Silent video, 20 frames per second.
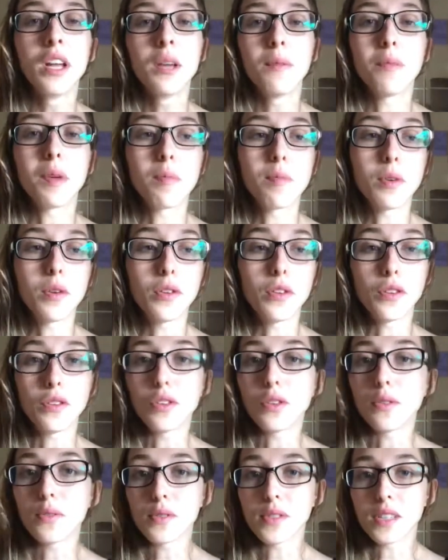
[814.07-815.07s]
maybe you're
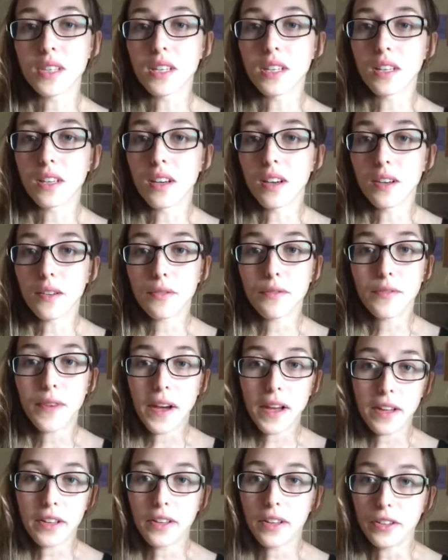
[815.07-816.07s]
using a
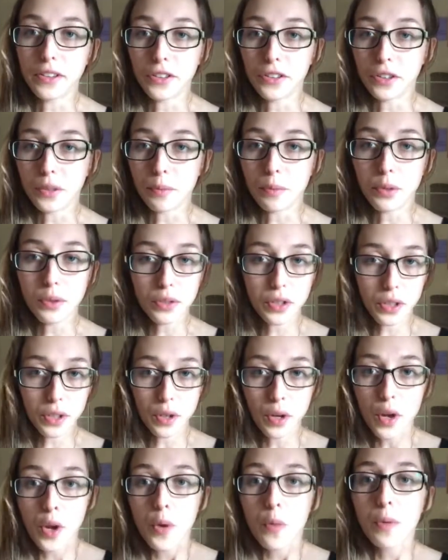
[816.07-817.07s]
file on your
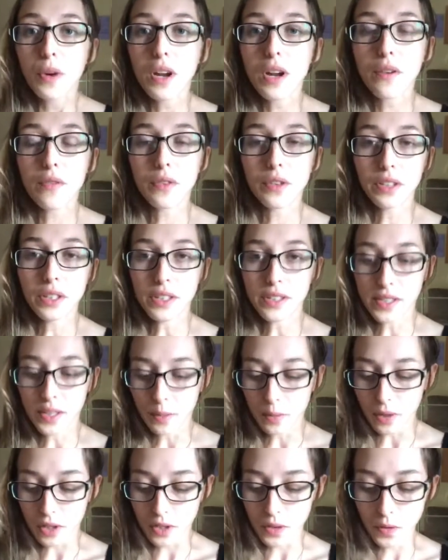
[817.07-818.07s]
computer, whatever it is
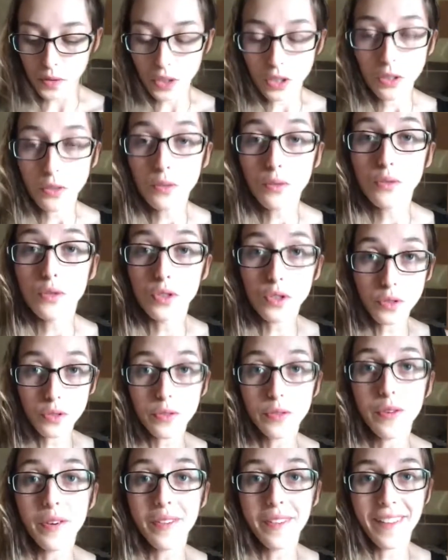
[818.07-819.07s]
that works for you,
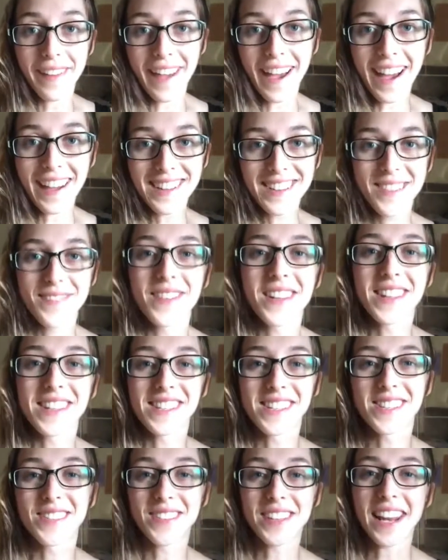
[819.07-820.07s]
do that. But
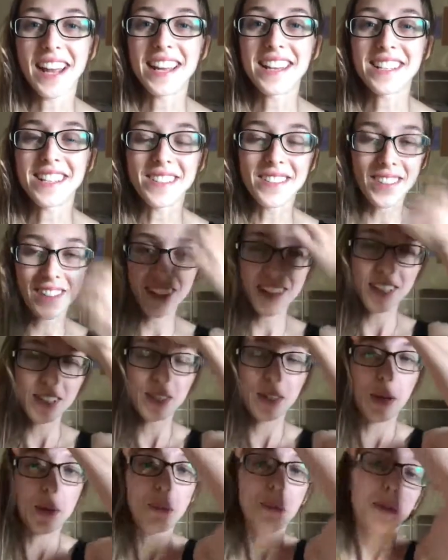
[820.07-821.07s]
this is what I do.
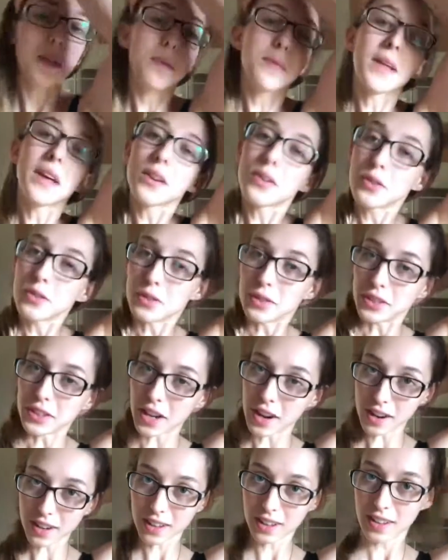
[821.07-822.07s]
So I pull up that Google
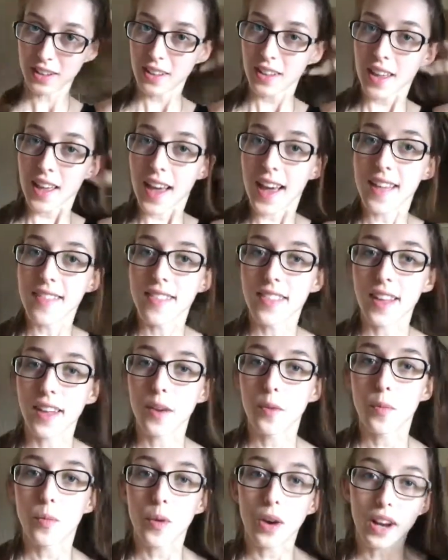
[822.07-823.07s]
Doc, and
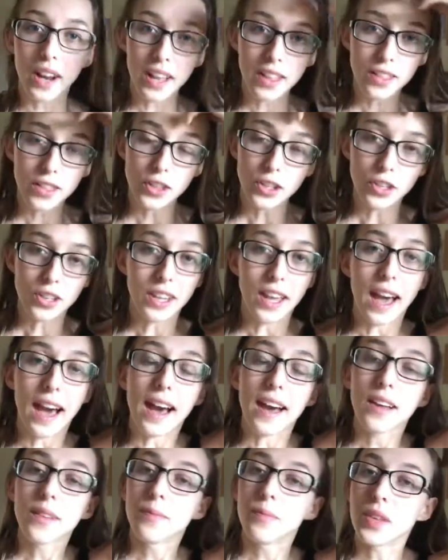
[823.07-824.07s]
then what I look
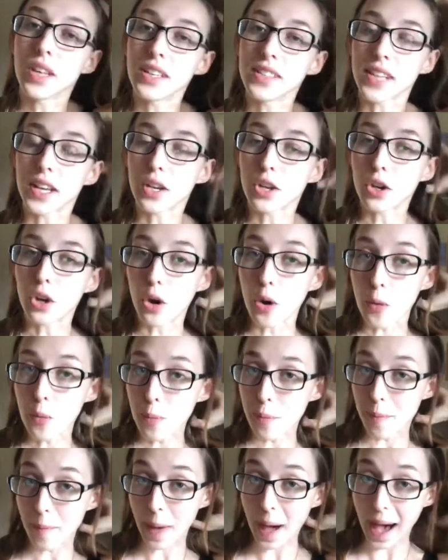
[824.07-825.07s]
at is I
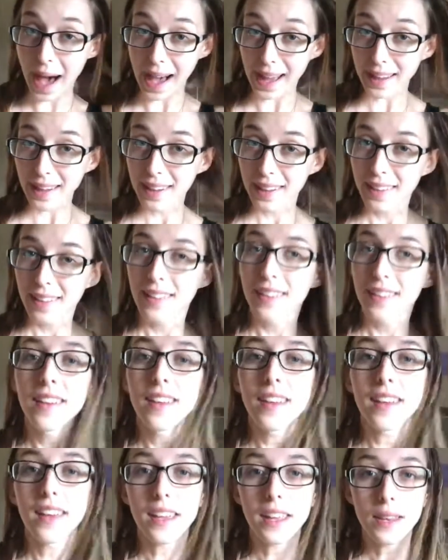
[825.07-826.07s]
go back
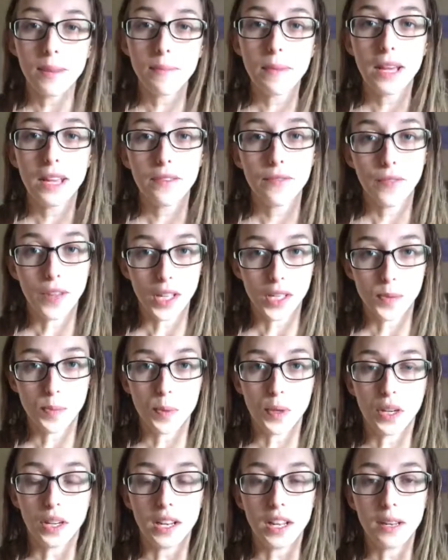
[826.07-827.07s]
in my
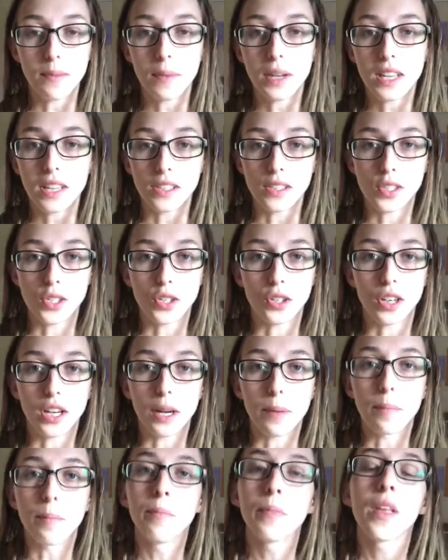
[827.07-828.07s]
Facebook and in my
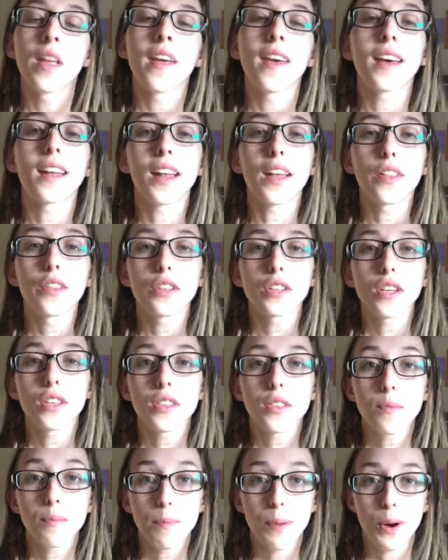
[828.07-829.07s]
Instagram, and I look at
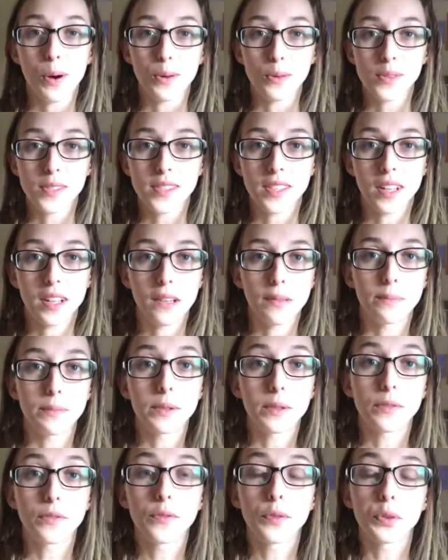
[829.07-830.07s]
the posts that have
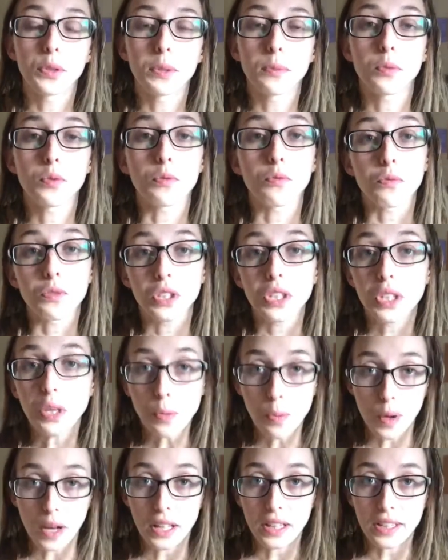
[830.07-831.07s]
performed really
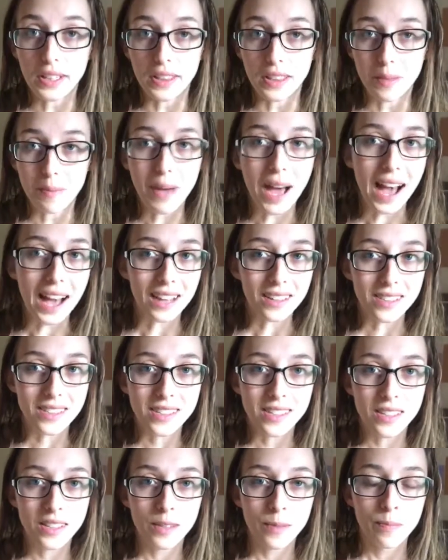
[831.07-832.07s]
well in the
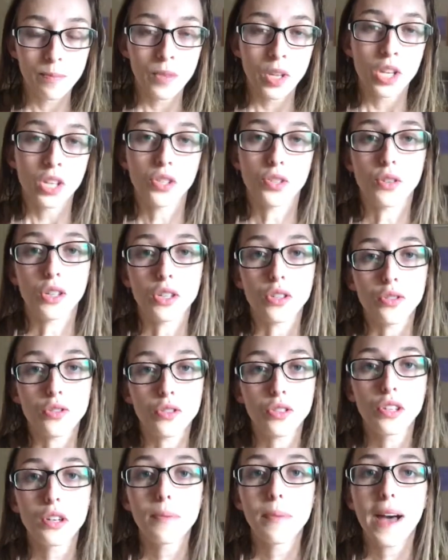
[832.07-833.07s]
past. So I
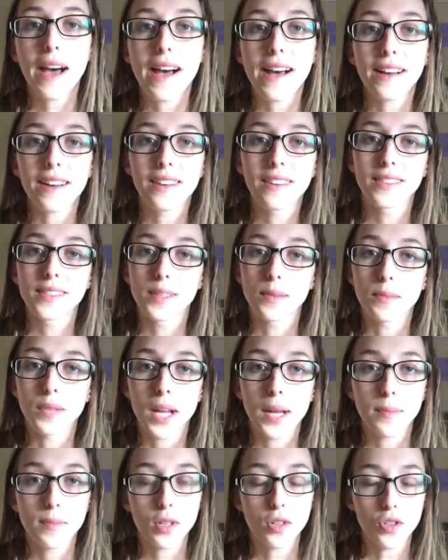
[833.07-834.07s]
scroll back,
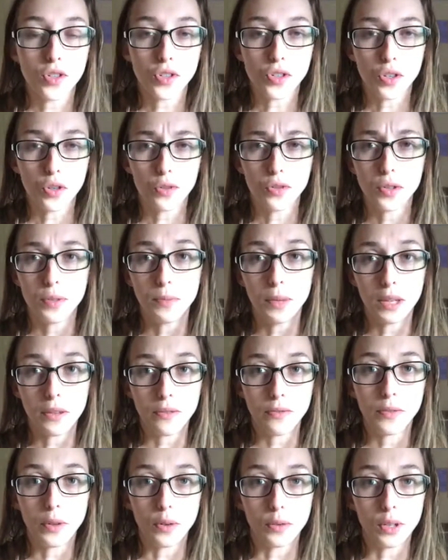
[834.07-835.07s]
sometimes I'll just go to my
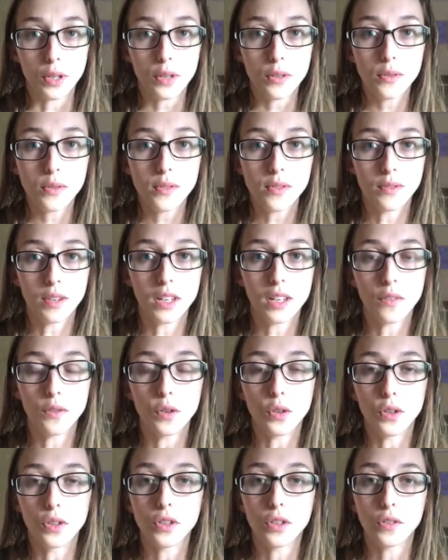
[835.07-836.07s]
photos, right? If
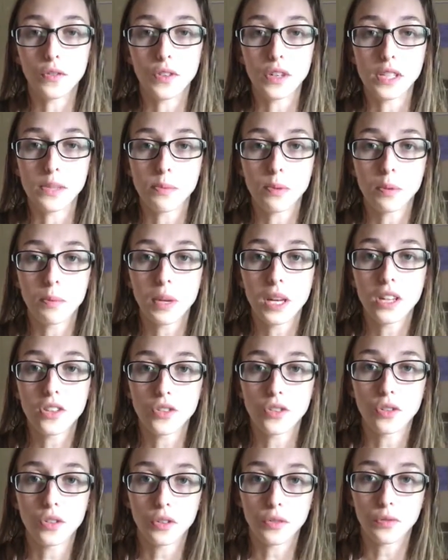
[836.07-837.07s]
you go to your Facebook page
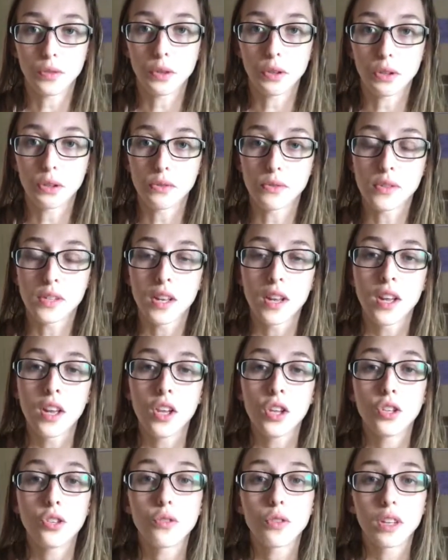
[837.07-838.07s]
and go to photos,
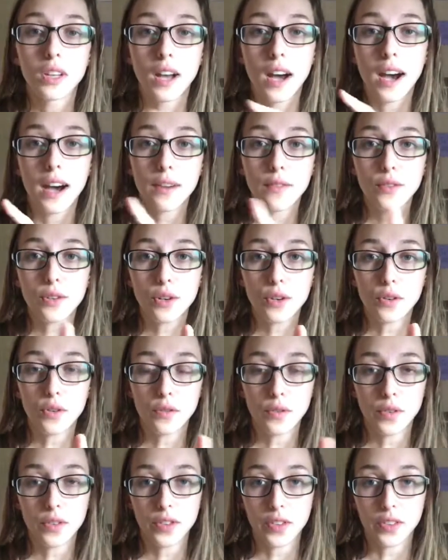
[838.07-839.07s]
you can hover
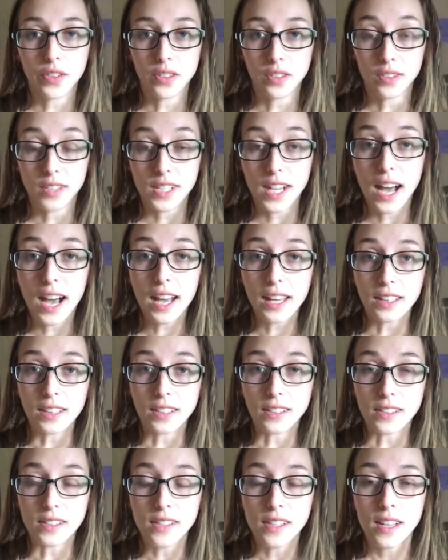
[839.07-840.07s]
over the little
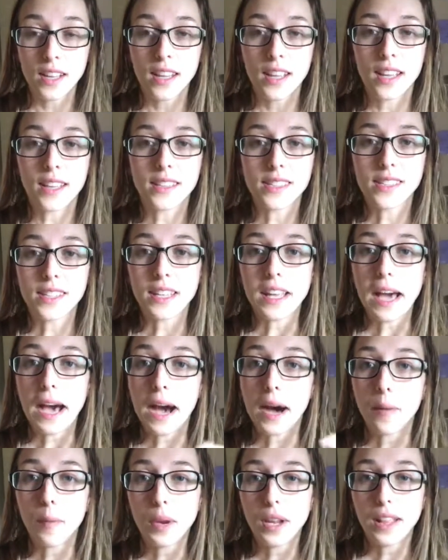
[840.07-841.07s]
tiles and see
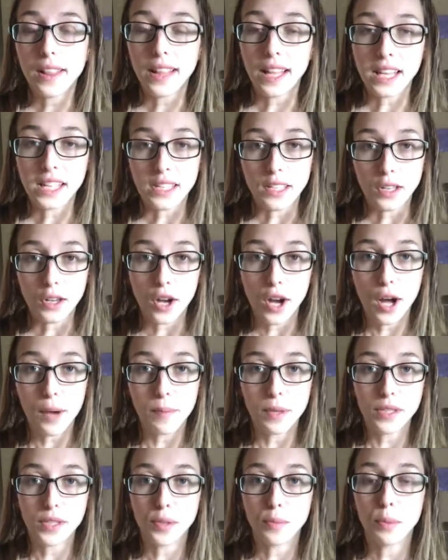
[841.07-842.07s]
how many likes and
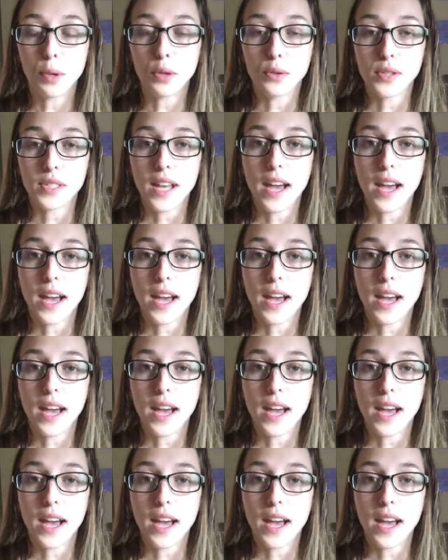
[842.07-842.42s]
comments a post